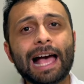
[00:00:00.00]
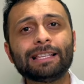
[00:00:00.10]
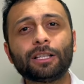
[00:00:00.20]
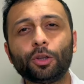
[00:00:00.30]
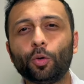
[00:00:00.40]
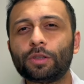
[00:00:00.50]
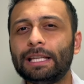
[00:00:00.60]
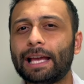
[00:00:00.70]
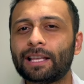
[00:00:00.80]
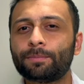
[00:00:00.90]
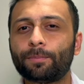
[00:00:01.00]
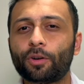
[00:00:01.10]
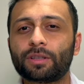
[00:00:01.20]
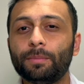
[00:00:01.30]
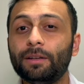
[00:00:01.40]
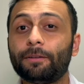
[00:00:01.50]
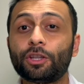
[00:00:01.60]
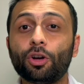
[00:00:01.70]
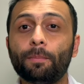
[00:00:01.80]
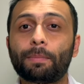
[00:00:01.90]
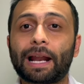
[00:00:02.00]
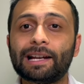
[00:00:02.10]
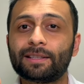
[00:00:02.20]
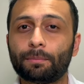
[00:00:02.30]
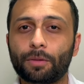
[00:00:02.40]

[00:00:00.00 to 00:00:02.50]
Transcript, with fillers: as closely as possible with your brand's